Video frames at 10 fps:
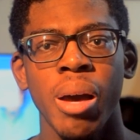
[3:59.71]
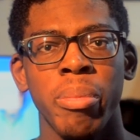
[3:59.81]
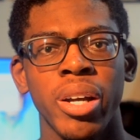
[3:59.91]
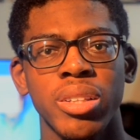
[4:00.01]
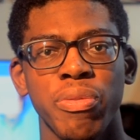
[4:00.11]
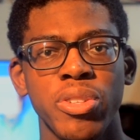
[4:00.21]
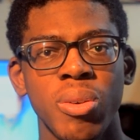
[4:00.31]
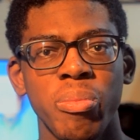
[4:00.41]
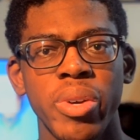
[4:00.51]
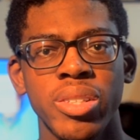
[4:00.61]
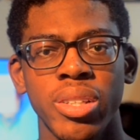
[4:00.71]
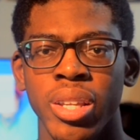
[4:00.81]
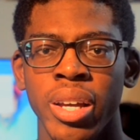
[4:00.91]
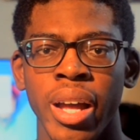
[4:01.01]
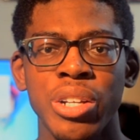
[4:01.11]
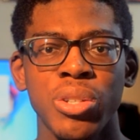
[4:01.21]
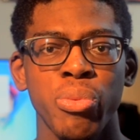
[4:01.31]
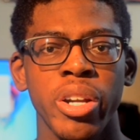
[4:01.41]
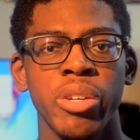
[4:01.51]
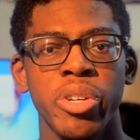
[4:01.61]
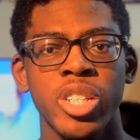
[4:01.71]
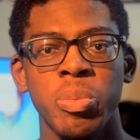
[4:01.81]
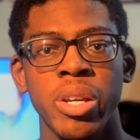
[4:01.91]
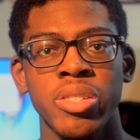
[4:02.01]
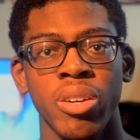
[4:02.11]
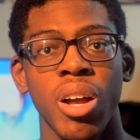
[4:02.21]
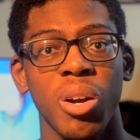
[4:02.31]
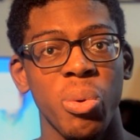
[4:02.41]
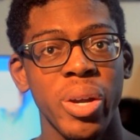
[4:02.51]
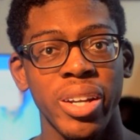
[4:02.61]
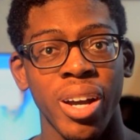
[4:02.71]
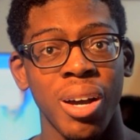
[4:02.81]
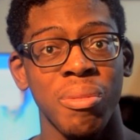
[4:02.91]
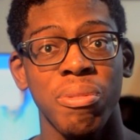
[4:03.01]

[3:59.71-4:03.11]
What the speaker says: But for some reason, the actual rendering speeds are a lot quicker on